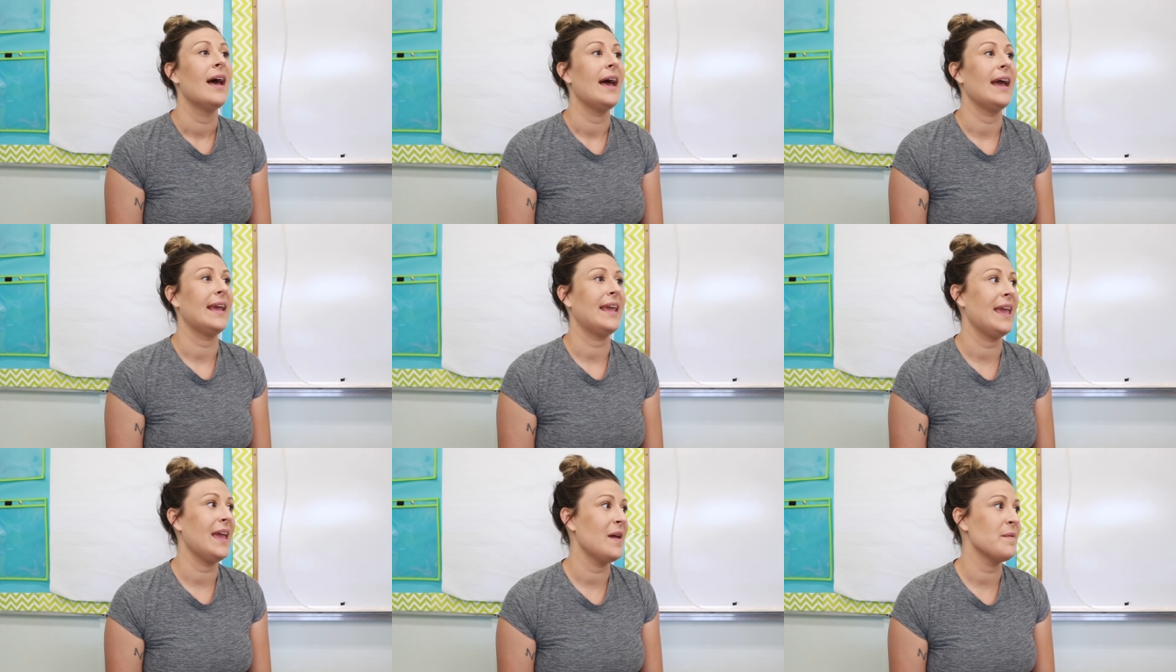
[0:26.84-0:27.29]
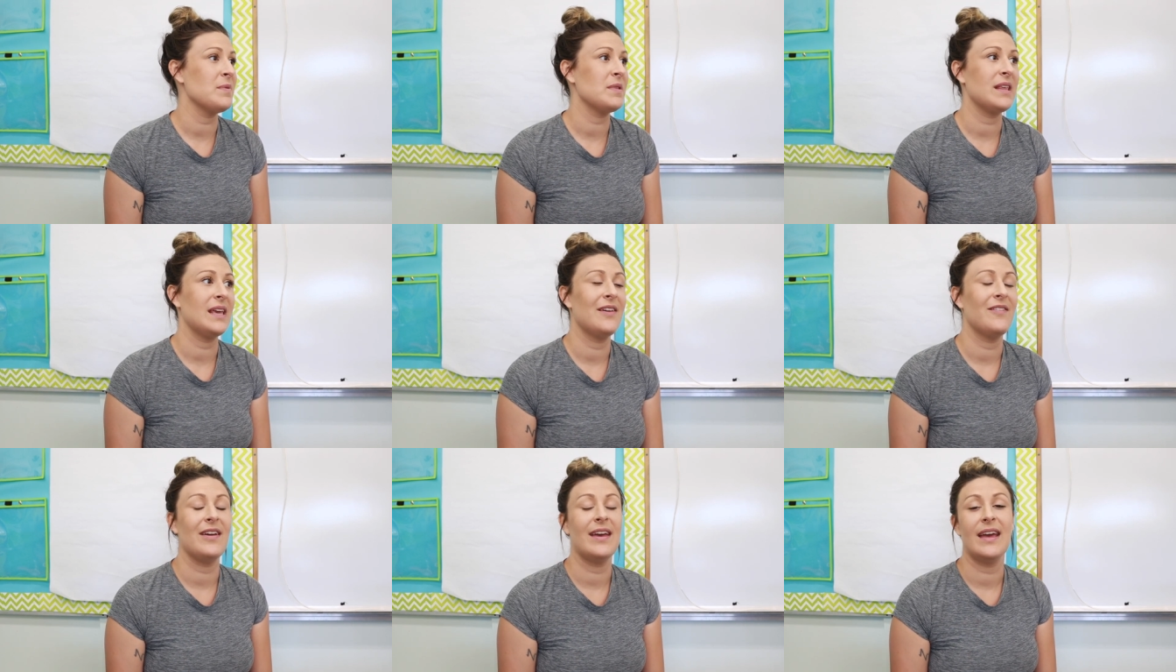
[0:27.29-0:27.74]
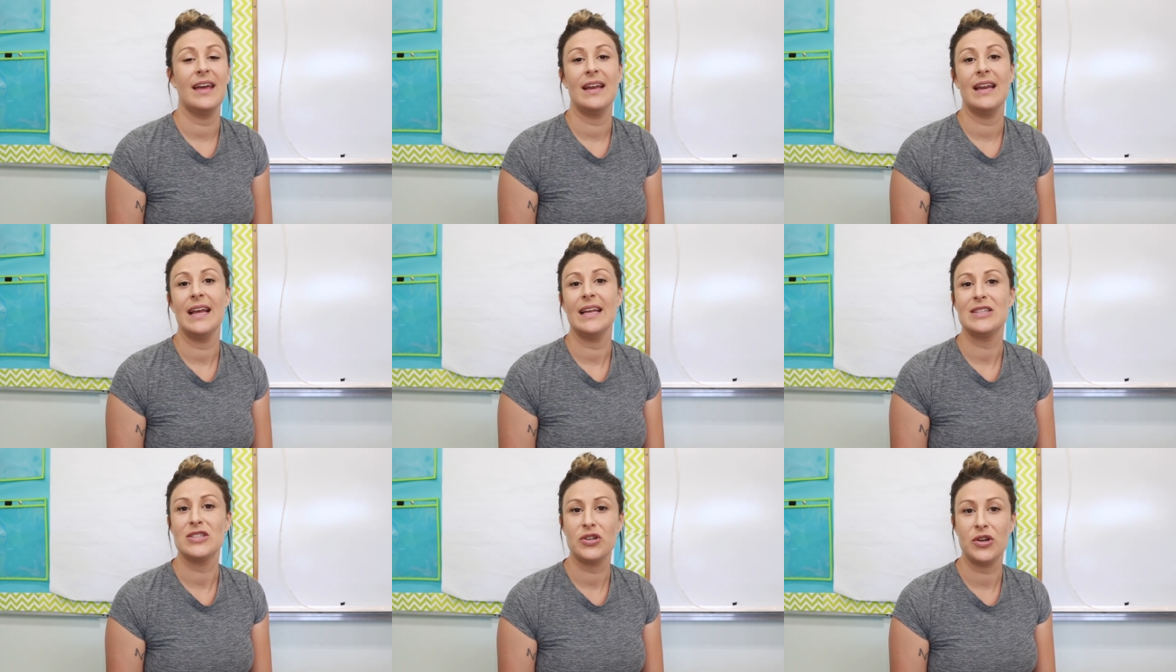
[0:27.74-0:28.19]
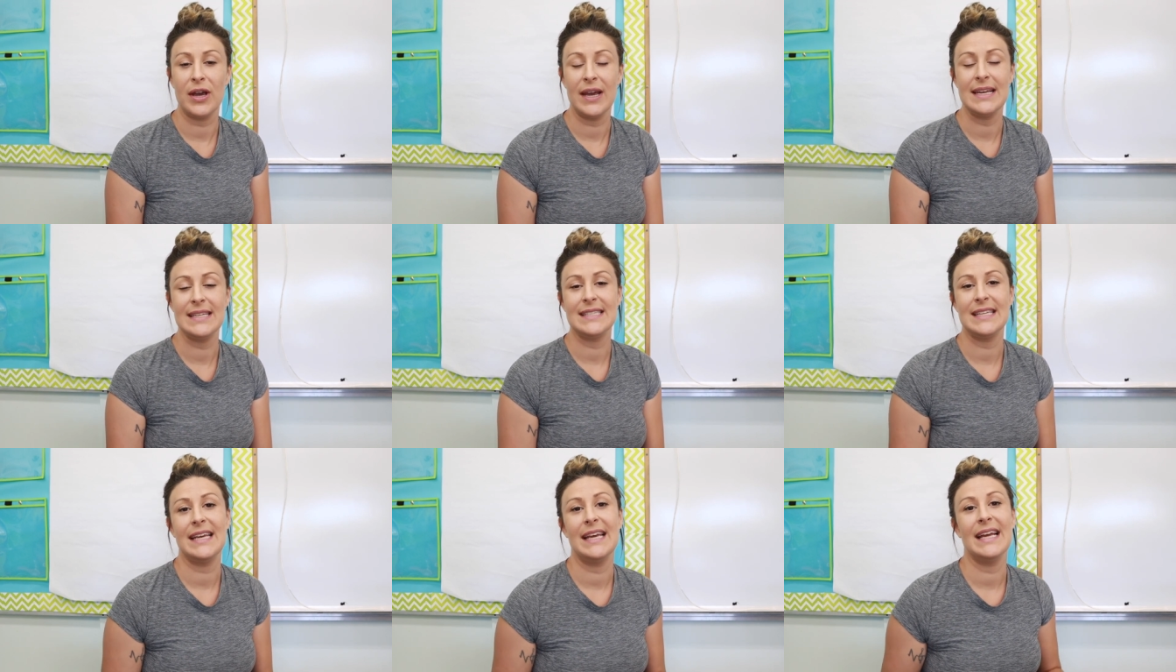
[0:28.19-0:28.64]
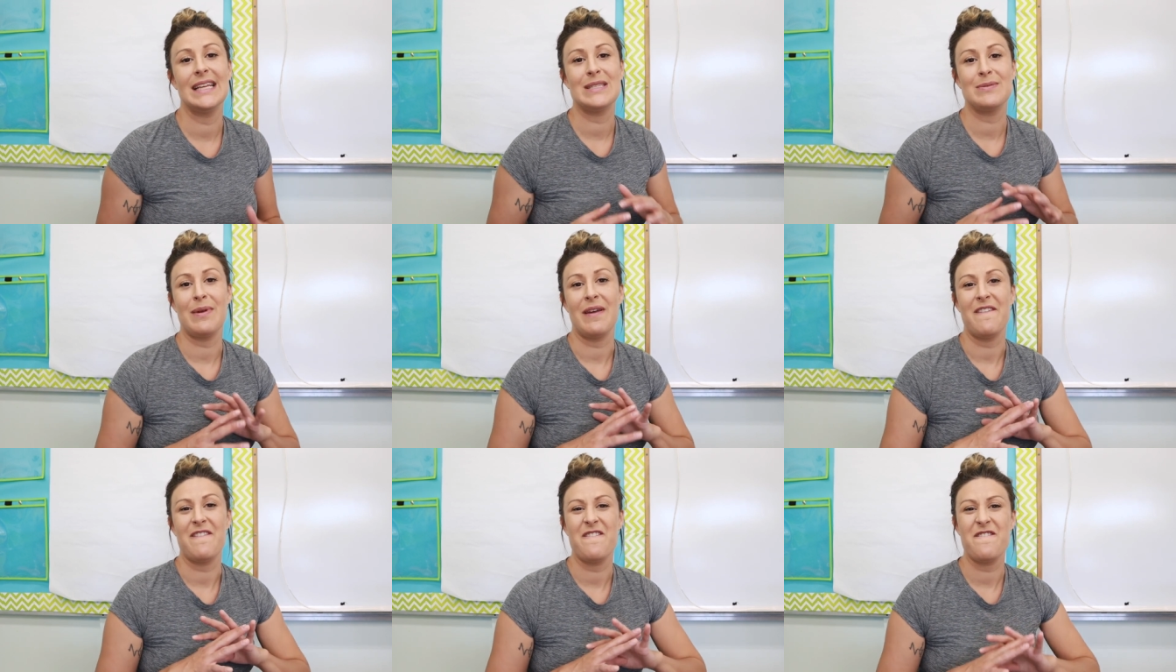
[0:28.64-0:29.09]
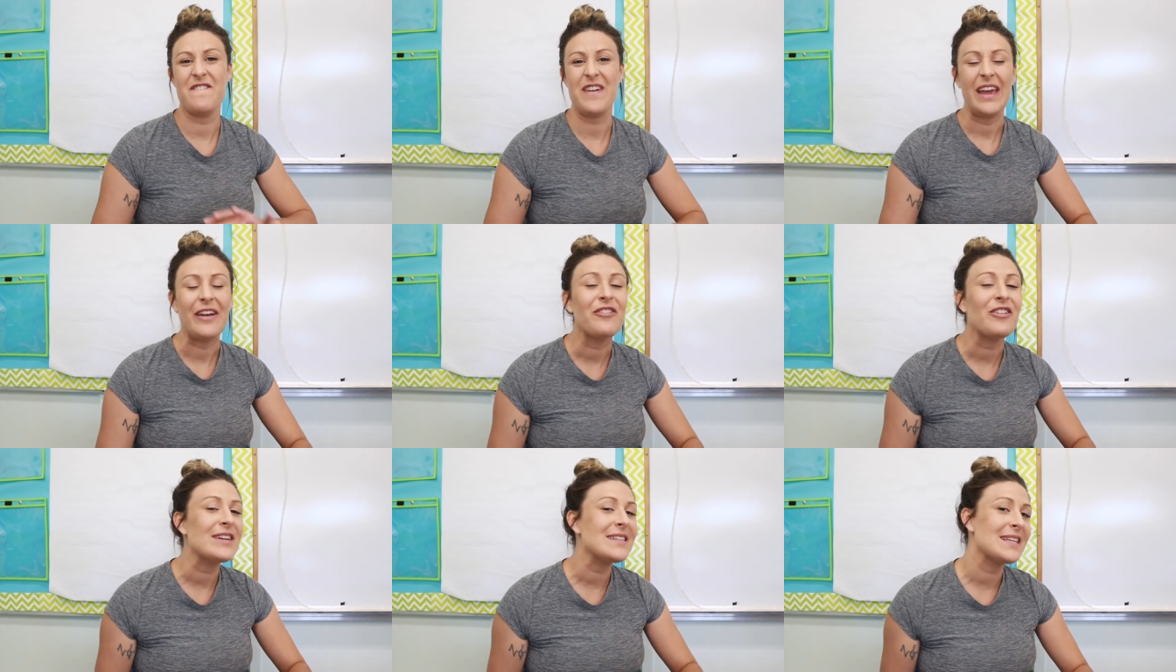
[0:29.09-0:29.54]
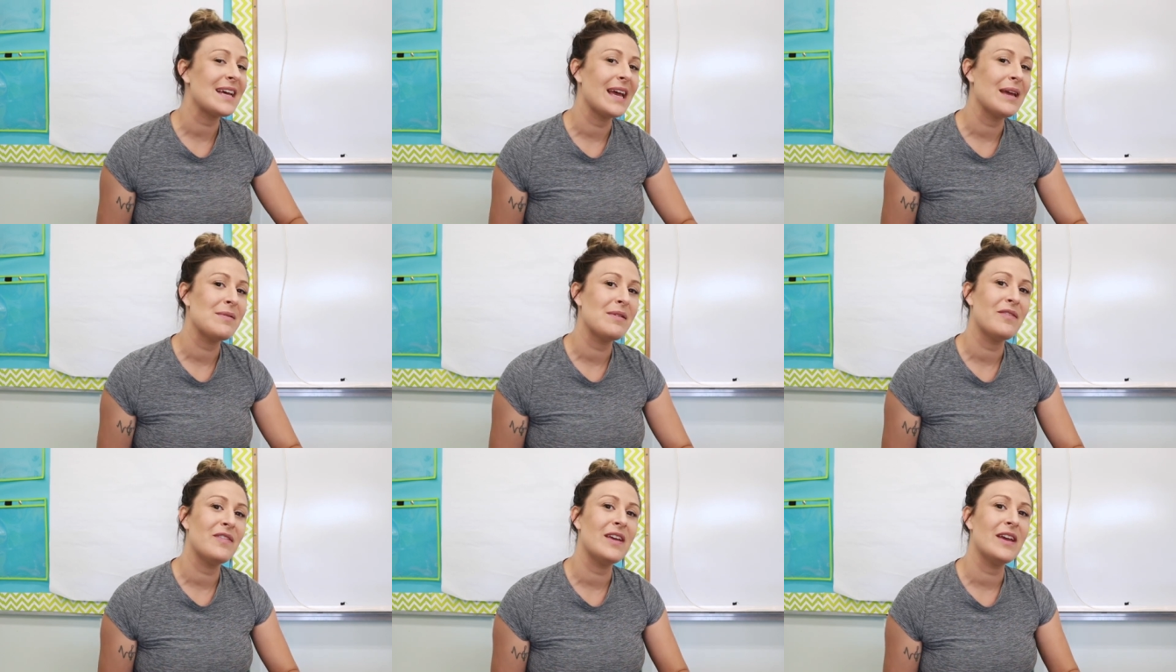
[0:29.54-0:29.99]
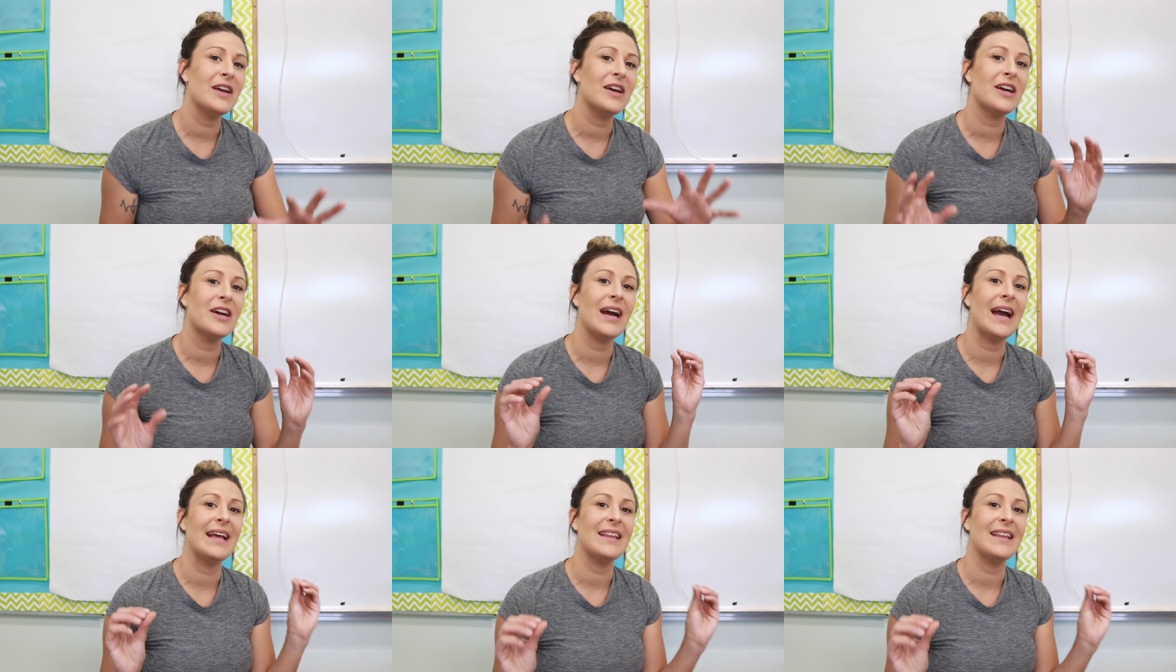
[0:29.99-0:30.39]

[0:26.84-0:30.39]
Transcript: I can't believe it. It's crazy. It's my favorite time of year.